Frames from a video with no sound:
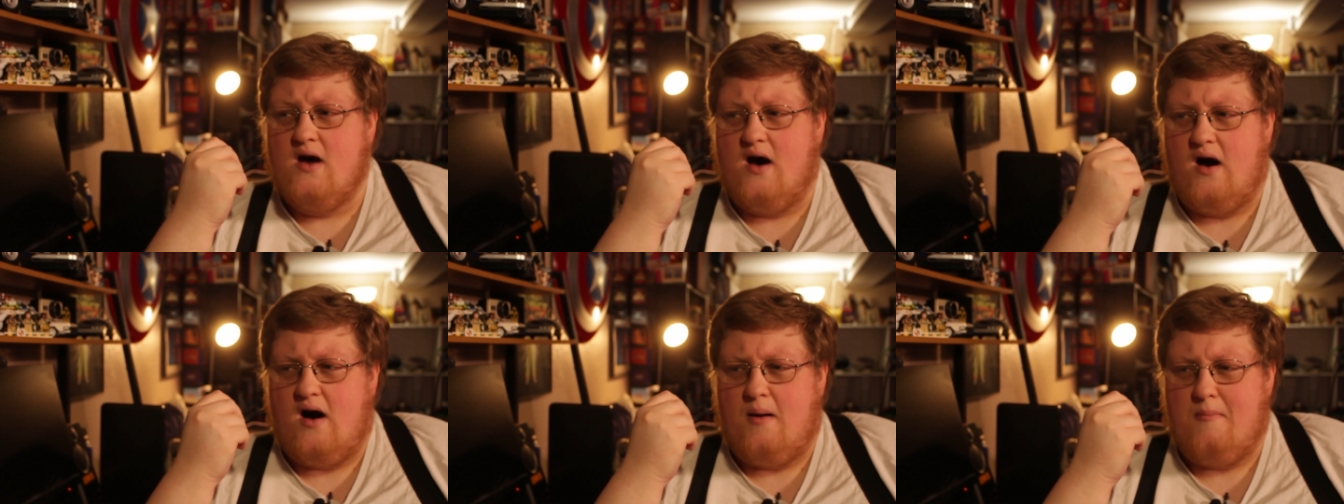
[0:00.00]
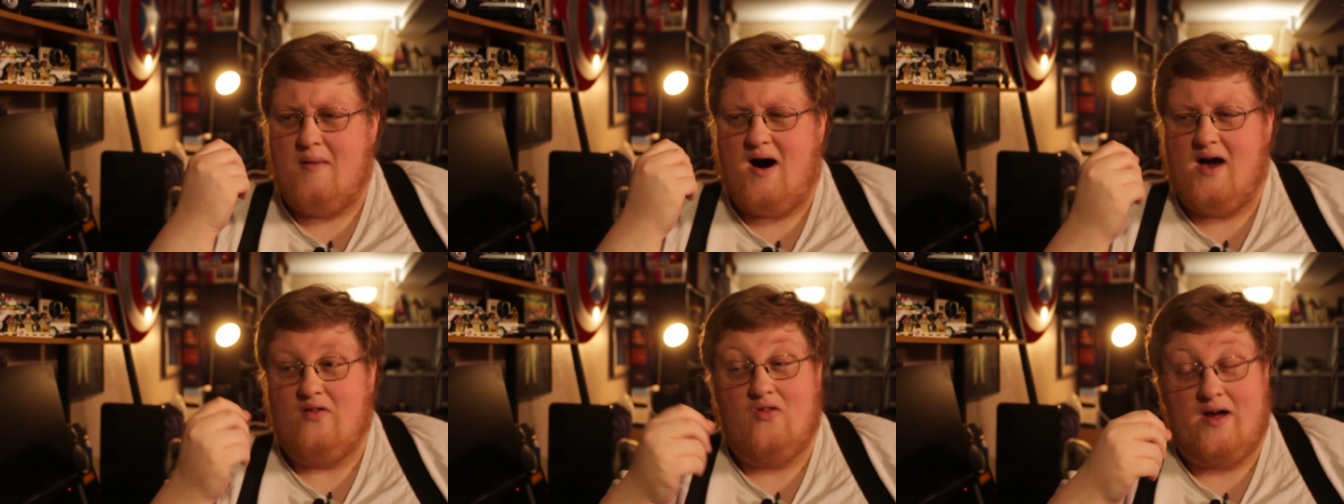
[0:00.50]

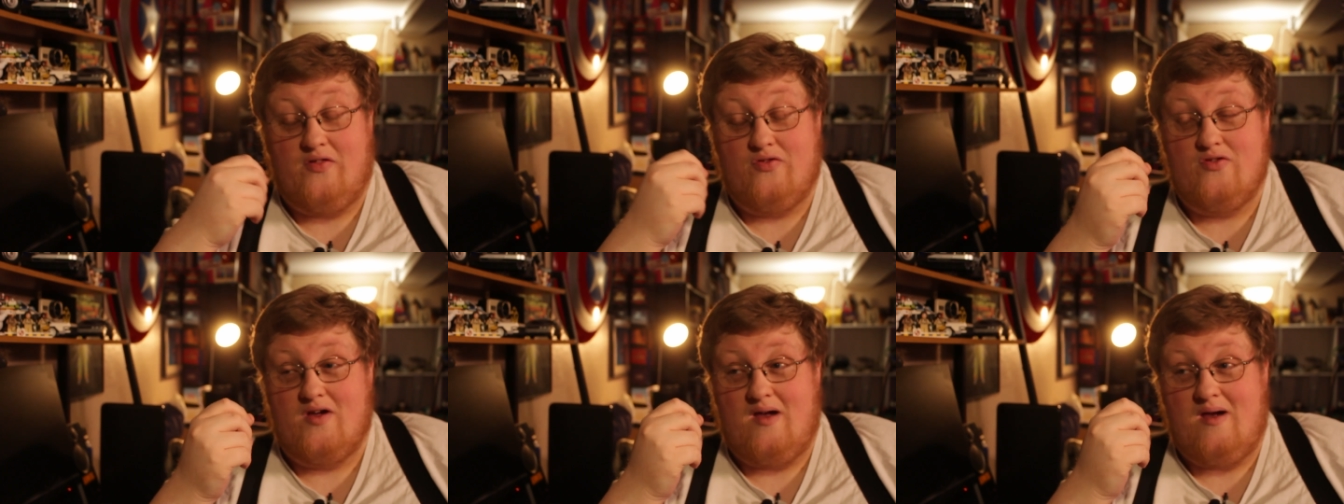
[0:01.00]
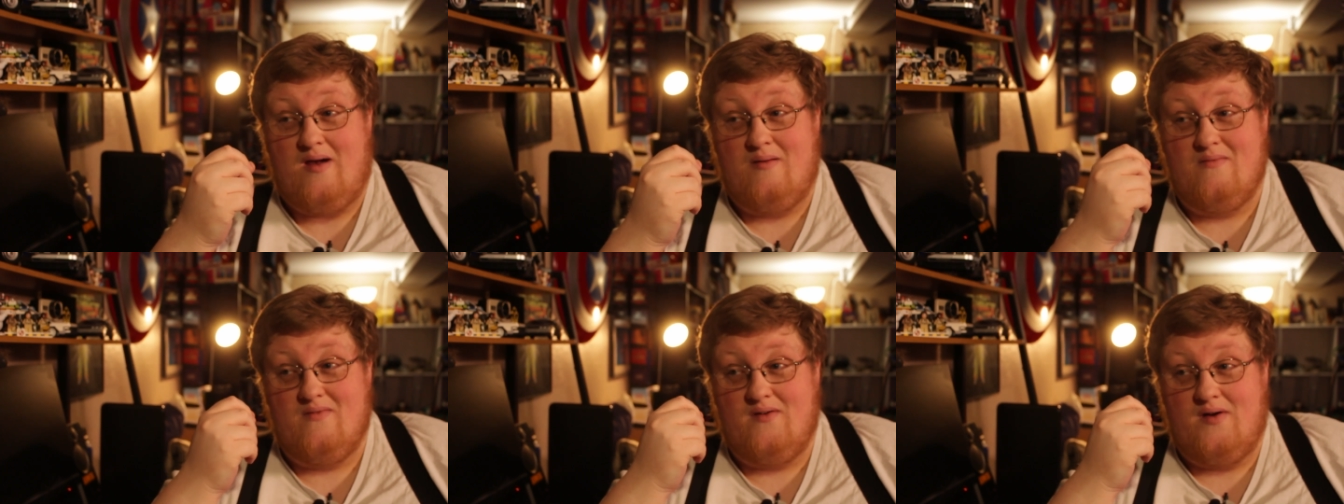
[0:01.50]
I like the
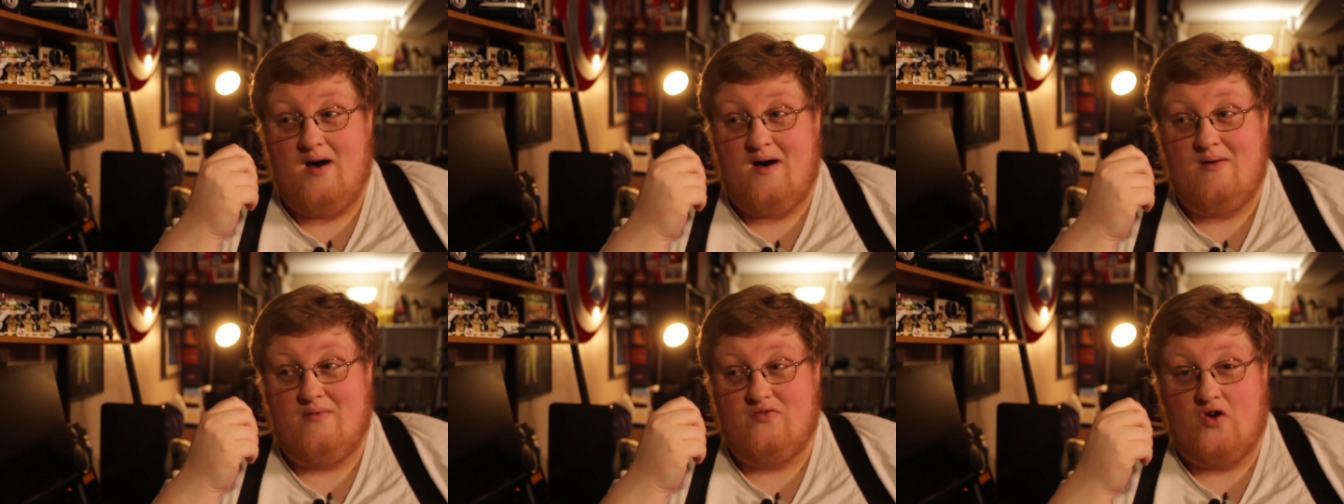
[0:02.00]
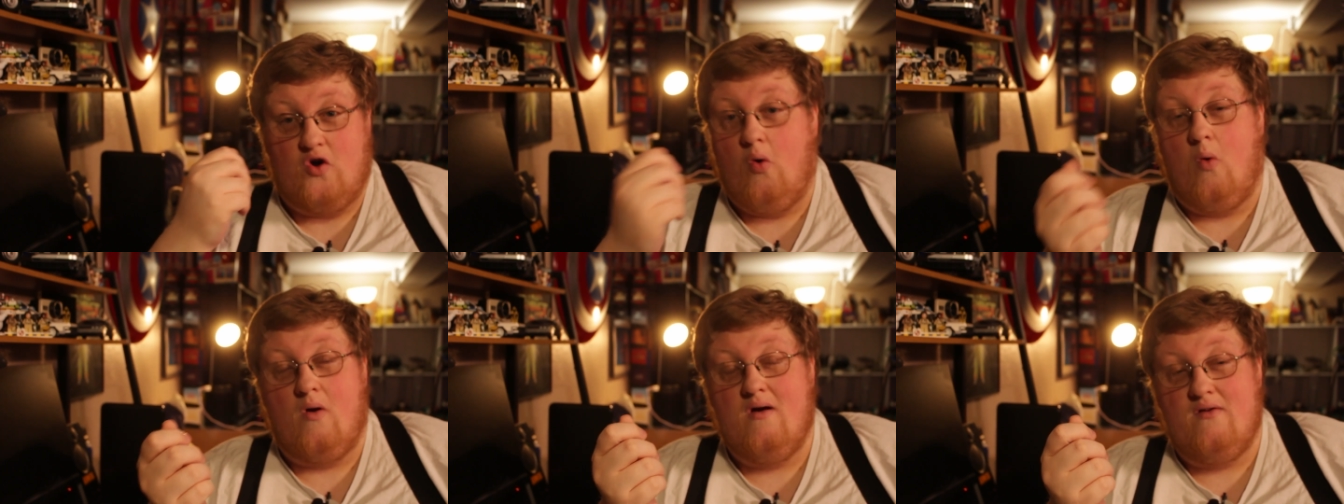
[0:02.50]

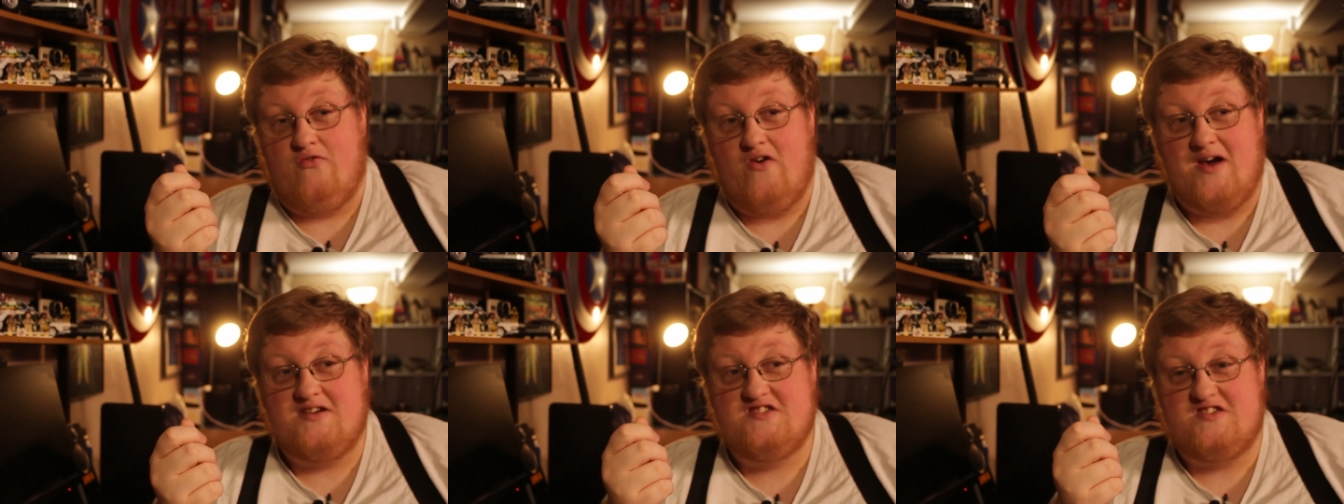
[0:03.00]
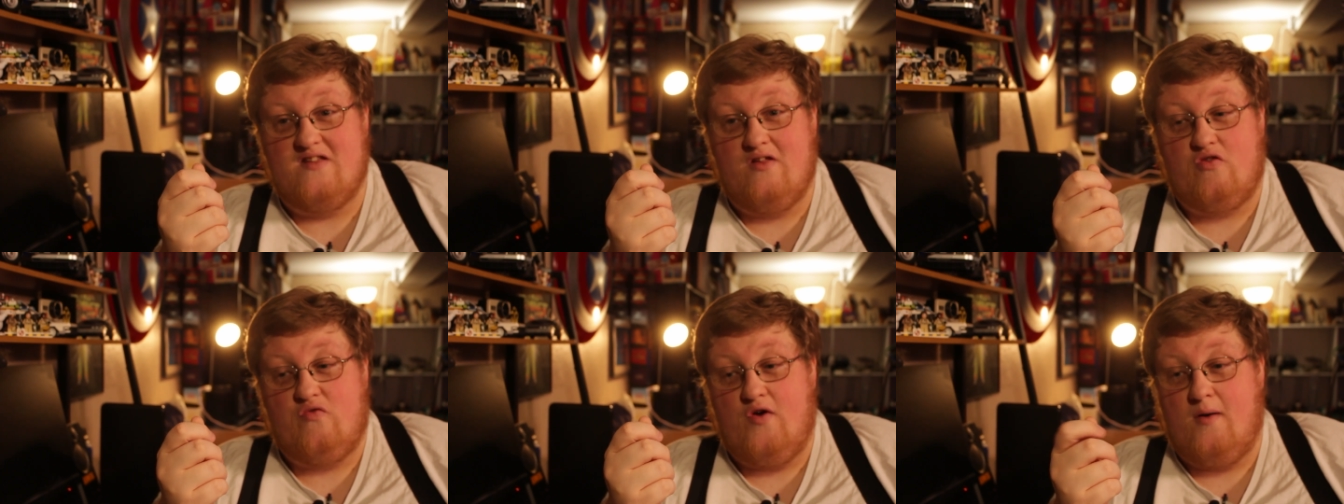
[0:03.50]
gore effects in
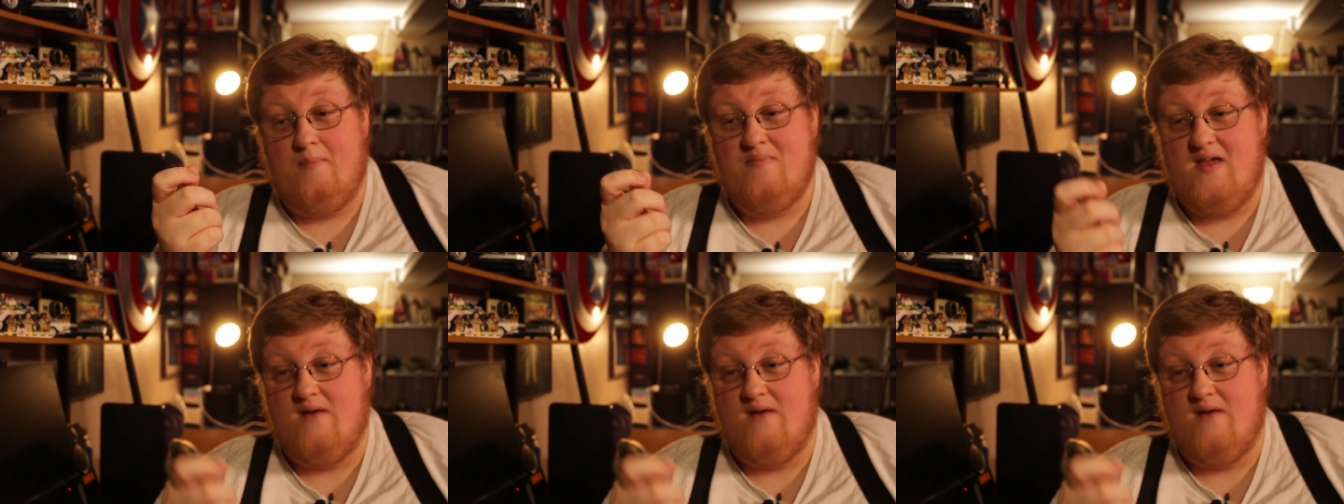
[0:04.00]
this film.